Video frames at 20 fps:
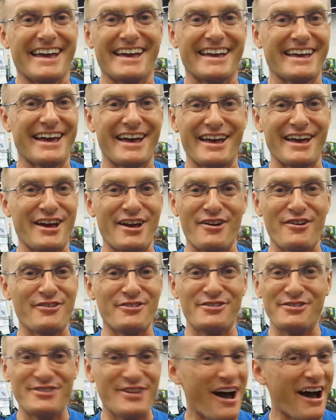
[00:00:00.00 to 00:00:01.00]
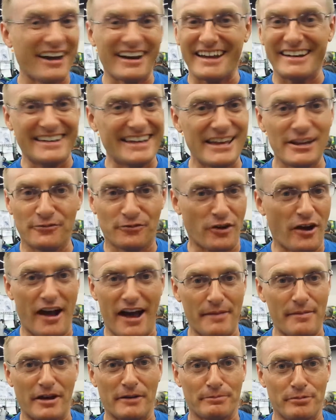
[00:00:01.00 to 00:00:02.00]
a, not a need for a
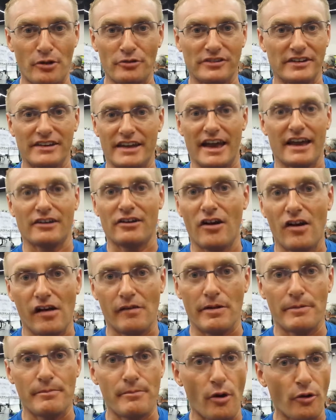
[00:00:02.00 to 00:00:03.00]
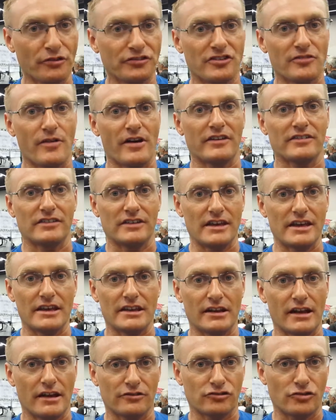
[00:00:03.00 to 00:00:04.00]
high amount of protein at all. I mean, most of us
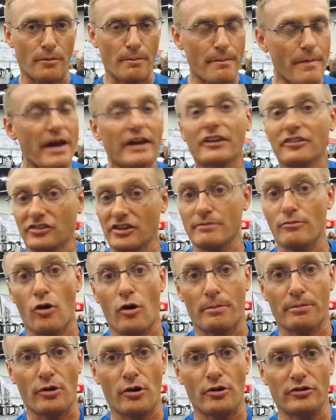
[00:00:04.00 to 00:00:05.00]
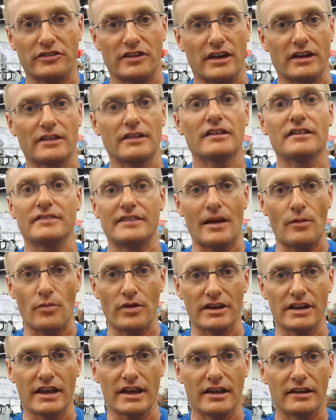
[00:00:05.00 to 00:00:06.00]
eat tremendously more protein than
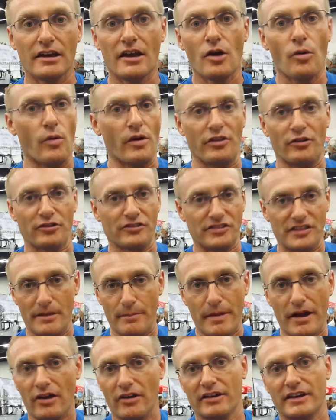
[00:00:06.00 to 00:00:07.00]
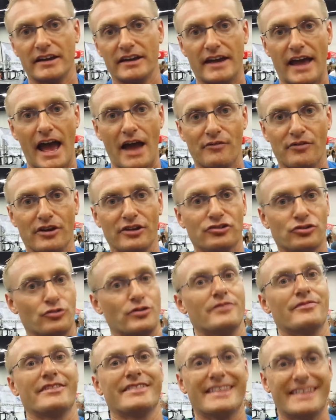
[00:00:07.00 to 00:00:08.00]
we need, whether it's the American average
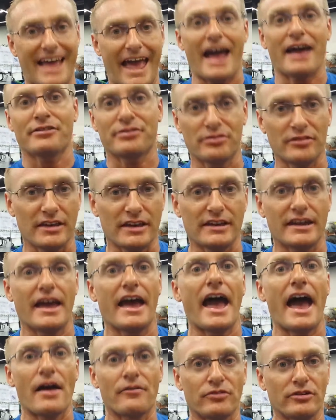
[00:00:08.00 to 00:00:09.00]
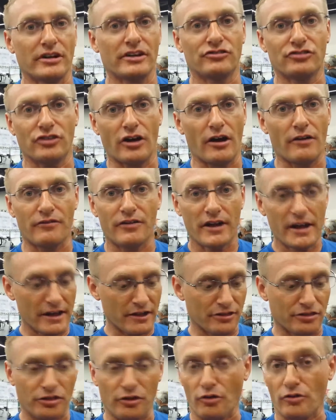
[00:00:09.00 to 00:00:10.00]
or even the athlete average of
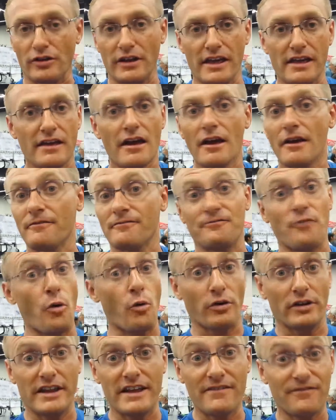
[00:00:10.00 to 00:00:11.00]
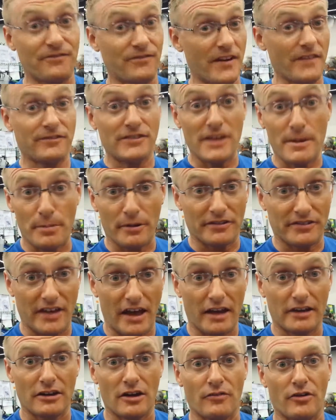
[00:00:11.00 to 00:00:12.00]
thirty, forty, fifty
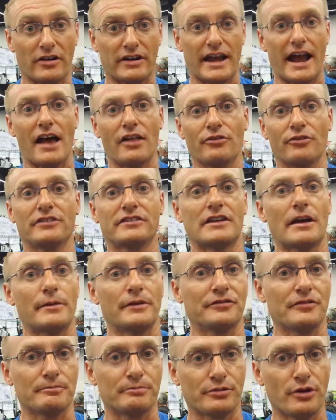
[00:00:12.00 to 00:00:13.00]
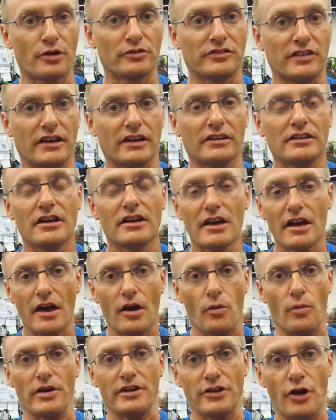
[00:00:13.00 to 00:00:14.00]
percent of our calories coming from protein.
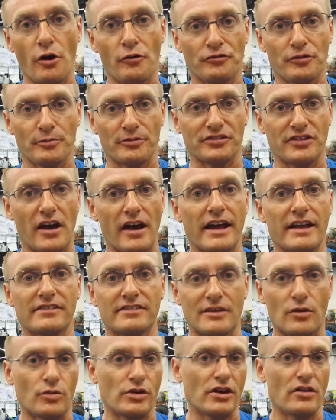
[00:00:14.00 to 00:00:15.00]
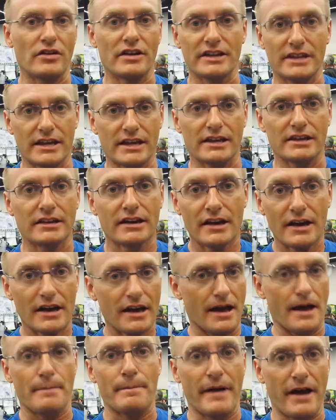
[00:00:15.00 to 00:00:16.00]
We know from science that we only need
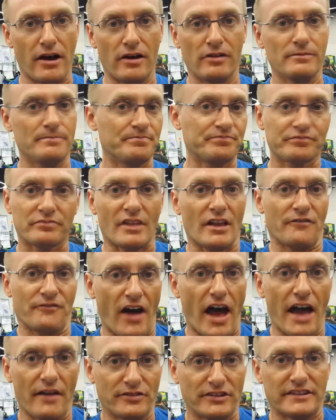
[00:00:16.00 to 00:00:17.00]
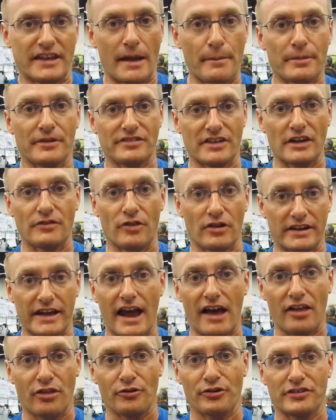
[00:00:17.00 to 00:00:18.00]
about five to ten percent of our
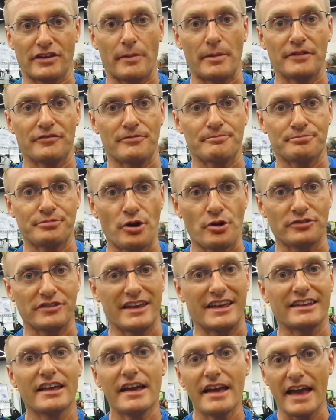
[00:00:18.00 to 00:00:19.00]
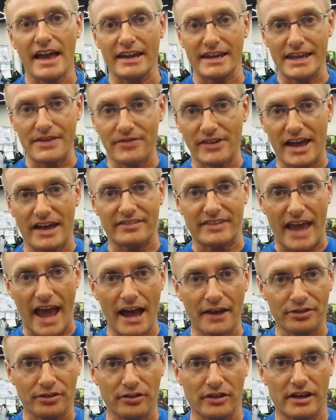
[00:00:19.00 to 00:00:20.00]
calories coming from protein. And even as
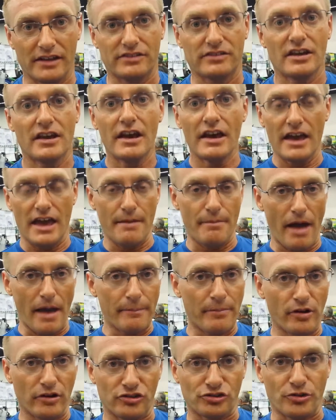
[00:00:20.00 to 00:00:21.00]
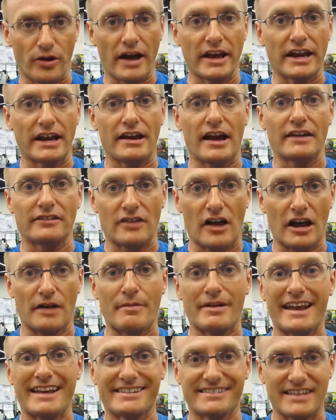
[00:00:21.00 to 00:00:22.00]
athletes, in my book, Shred It, I
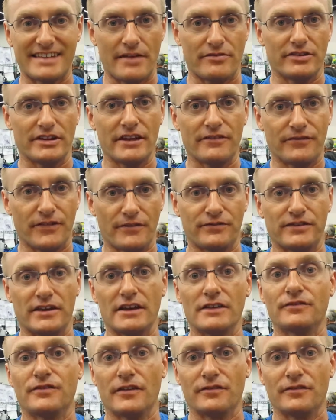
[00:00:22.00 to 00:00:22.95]
talk about a seventy fifteen